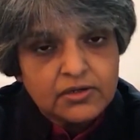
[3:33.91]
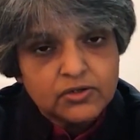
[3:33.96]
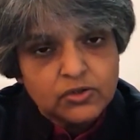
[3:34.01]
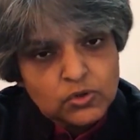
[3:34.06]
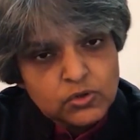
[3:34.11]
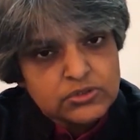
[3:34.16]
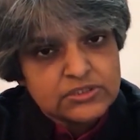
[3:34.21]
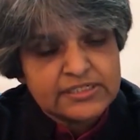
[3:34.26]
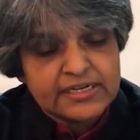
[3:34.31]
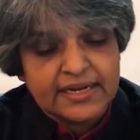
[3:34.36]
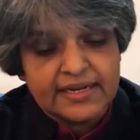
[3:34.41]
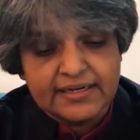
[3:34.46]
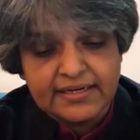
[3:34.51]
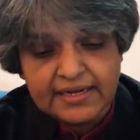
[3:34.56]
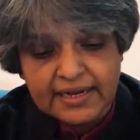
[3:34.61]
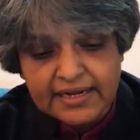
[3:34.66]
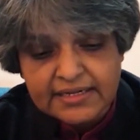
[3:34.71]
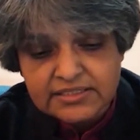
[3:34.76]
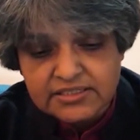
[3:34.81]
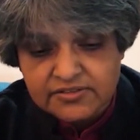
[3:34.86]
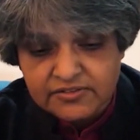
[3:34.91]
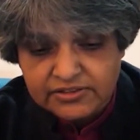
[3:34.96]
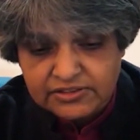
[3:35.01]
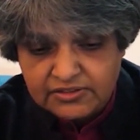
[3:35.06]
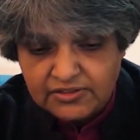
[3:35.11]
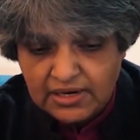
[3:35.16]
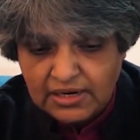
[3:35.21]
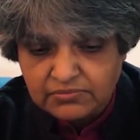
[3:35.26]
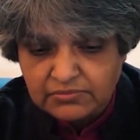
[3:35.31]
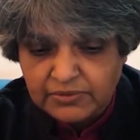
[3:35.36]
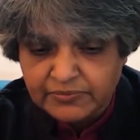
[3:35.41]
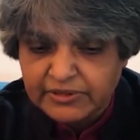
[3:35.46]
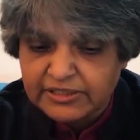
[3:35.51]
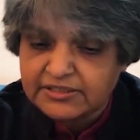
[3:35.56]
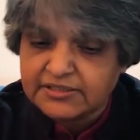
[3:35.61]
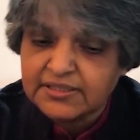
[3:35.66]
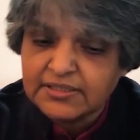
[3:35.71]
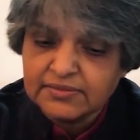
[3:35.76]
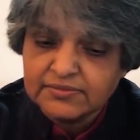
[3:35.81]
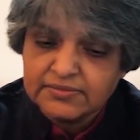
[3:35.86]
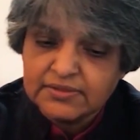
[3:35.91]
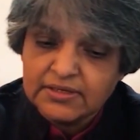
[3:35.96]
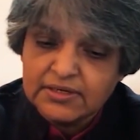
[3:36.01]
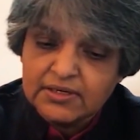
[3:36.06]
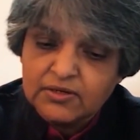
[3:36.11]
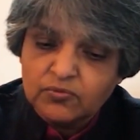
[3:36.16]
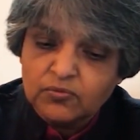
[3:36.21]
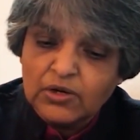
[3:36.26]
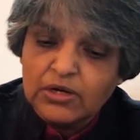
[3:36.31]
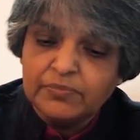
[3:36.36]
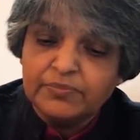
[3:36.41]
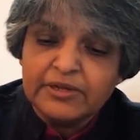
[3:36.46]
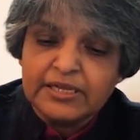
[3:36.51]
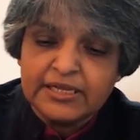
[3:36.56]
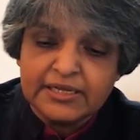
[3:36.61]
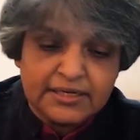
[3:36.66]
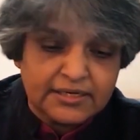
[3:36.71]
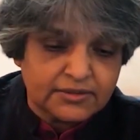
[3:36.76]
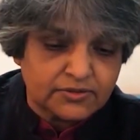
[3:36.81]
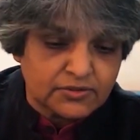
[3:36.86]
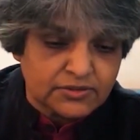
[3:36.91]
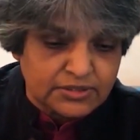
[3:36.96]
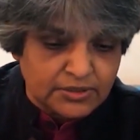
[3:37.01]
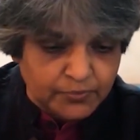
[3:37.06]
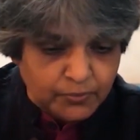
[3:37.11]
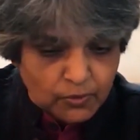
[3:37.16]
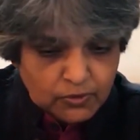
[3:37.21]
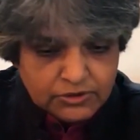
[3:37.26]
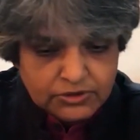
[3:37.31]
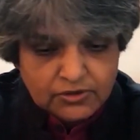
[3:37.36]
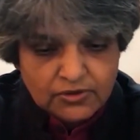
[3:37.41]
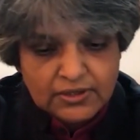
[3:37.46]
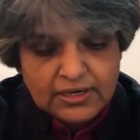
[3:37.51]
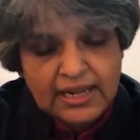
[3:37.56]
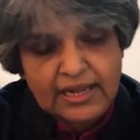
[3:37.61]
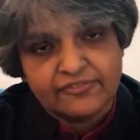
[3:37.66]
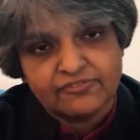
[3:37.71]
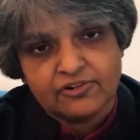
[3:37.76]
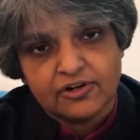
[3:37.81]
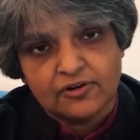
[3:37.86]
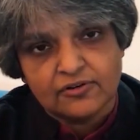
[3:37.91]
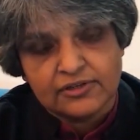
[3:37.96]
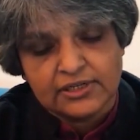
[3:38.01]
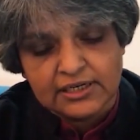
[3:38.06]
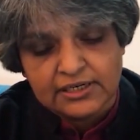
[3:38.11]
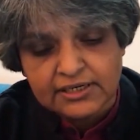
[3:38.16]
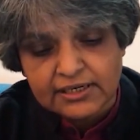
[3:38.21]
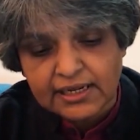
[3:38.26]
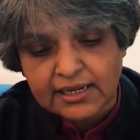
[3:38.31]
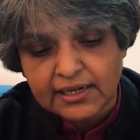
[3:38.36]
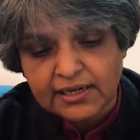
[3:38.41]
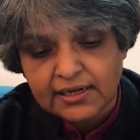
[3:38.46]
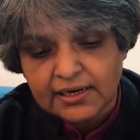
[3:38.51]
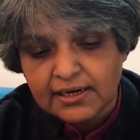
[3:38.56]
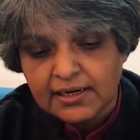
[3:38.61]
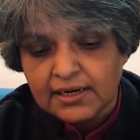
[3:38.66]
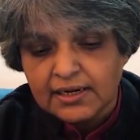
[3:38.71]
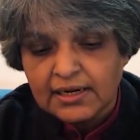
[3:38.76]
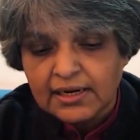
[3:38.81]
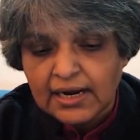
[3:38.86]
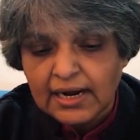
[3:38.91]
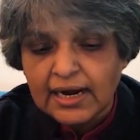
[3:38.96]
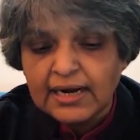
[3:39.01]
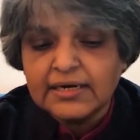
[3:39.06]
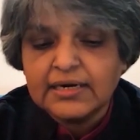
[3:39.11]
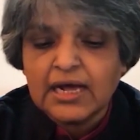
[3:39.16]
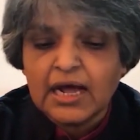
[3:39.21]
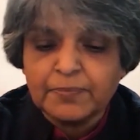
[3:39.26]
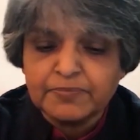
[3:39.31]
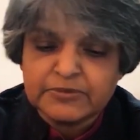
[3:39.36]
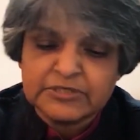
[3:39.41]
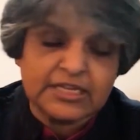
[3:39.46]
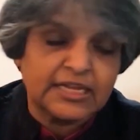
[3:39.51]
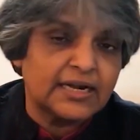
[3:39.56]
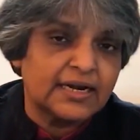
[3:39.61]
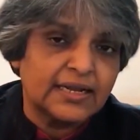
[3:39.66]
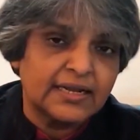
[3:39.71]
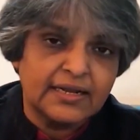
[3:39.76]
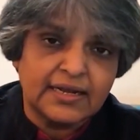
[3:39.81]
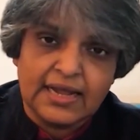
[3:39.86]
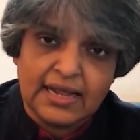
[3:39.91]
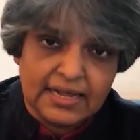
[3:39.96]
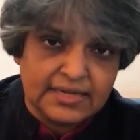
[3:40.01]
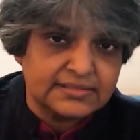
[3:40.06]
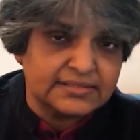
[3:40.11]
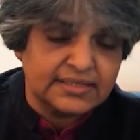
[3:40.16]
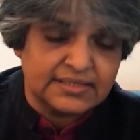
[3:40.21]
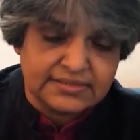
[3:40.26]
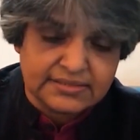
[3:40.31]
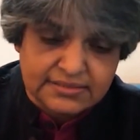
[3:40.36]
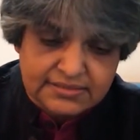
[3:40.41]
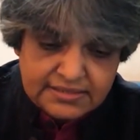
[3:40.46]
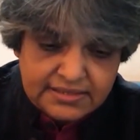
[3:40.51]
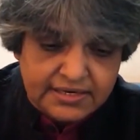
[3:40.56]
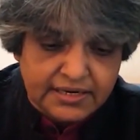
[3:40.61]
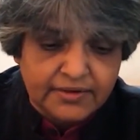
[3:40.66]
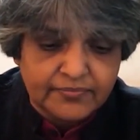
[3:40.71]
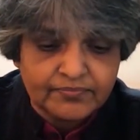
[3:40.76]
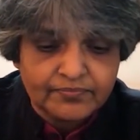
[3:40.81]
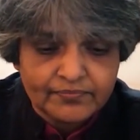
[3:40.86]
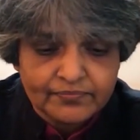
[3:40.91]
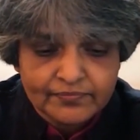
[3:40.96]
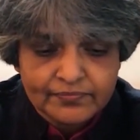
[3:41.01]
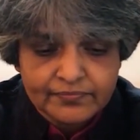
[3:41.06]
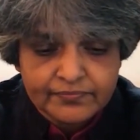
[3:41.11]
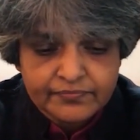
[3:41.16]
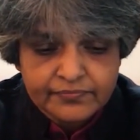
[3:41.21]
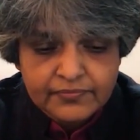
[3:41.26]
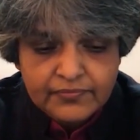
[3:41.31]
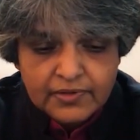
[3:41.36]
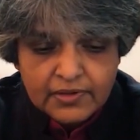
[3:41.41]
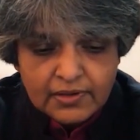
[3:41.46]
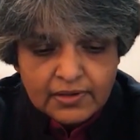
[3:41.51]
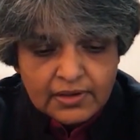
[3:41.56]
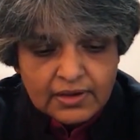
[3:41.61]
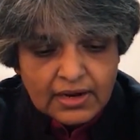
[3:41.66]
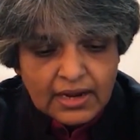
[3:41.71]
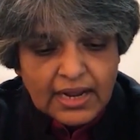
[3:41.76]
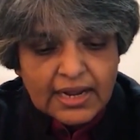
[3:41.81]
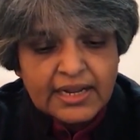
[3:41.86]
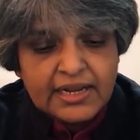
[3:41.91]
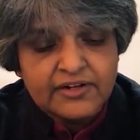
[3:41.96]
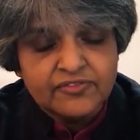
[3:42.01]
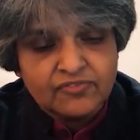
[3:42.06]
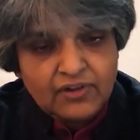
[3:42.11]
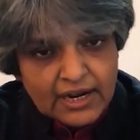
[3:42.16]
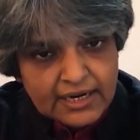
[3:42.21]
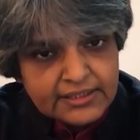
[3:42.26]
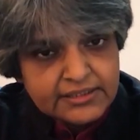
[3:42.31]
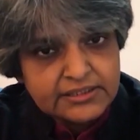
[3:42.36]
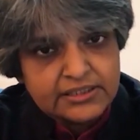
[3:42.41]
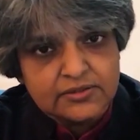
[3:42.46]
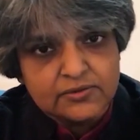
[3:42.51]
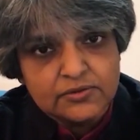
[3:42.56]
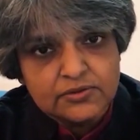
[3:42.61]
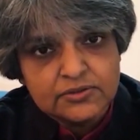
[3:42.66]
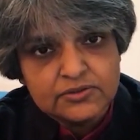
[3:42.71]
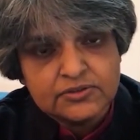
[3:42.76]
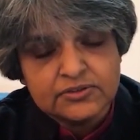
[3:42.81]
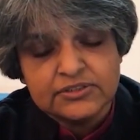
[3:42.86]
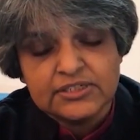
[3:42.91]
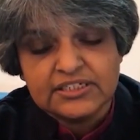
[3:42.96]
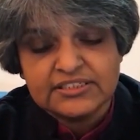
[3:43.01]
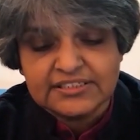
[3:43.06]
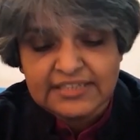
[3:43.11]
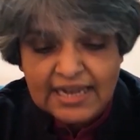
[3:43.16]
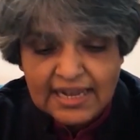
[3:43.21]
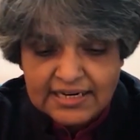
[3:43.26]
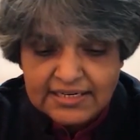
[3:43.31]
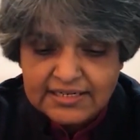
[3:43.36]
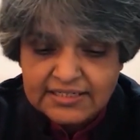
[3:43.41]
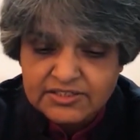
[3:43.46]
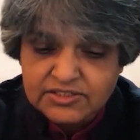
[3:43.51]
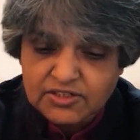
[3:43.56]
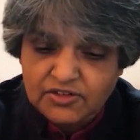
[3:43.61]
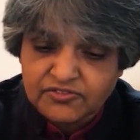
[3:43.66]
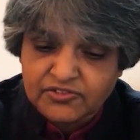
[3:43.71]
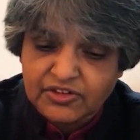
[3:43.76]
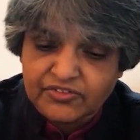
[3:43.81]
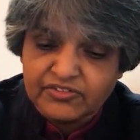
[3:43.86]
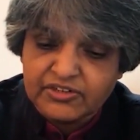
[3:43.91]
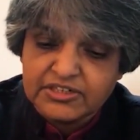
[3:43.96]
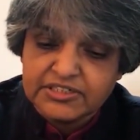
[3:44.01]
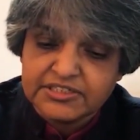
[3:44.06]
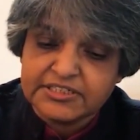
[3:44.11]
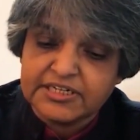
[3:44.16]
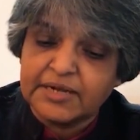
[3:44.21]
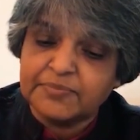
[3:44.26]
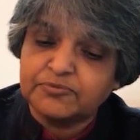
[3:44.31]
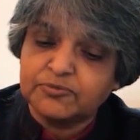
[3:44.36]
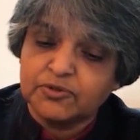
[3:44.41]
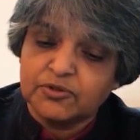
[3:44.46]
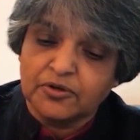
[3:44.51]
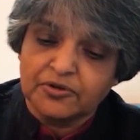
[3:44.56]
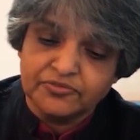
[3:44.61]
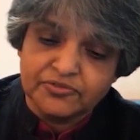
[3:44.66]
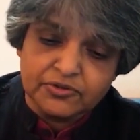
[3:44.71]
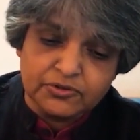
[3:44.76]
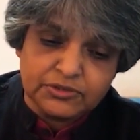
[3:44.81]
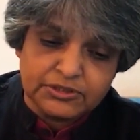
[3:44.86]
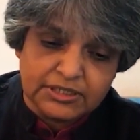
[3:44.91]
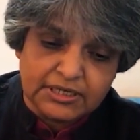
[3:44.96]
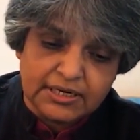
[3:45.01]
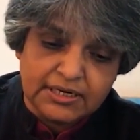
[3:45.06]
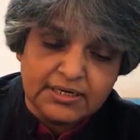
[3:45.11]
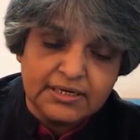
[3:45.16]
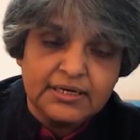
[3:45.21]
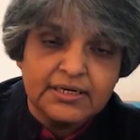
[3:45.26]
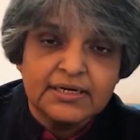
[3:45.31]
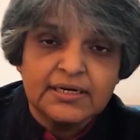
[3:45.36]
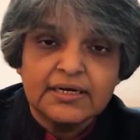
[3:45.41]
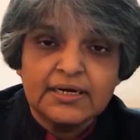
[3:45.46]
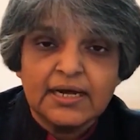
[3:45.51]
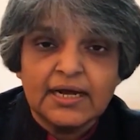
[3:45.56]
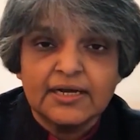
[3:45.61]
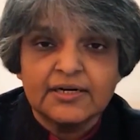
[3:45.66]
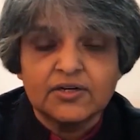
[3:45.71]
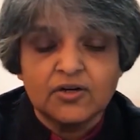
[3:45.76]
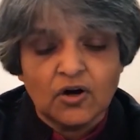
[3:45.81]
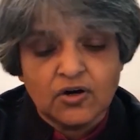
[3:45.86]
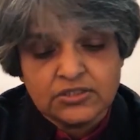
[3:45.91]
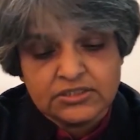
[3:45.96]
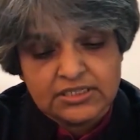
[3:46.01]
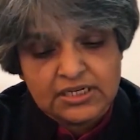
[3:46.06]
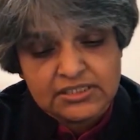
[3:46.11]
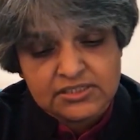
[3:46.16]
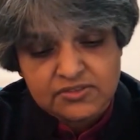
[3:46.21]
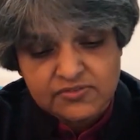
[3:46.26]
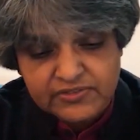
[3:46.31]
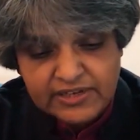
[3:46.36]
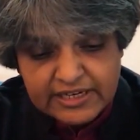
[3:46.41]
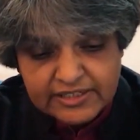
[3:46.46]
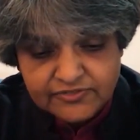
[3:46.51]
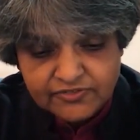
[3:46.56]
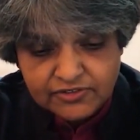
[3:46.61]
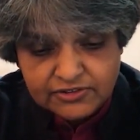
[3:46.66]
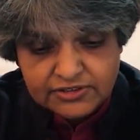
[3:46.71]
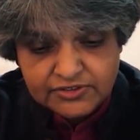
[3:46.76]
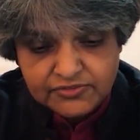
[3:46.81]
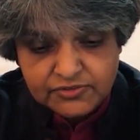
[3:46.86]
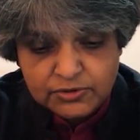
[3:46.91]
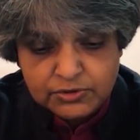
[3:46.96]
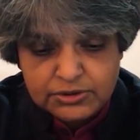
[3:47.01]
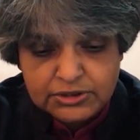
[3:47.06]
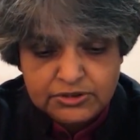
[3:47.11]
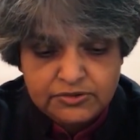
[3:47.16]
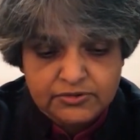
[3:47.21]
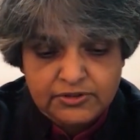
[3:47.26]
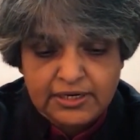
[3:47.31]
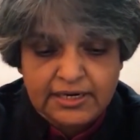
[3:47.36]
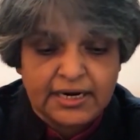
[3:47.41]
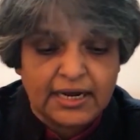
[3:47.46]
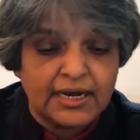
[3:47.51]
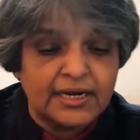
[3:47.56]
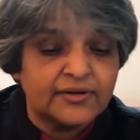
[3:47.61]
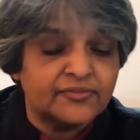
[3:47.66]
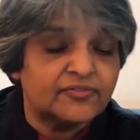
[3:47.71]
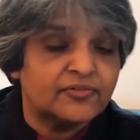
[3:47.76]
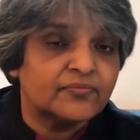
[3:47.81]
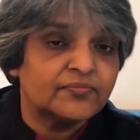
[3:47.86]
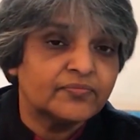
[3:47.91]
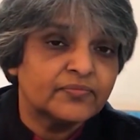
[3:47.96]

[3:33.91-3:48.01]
Do stay engaged with your alma mater. We'll be here to support your lifelong learning and upskilling as necessary. I invite you to the challenge of giving shape to your future and not just wait for the future to arrive.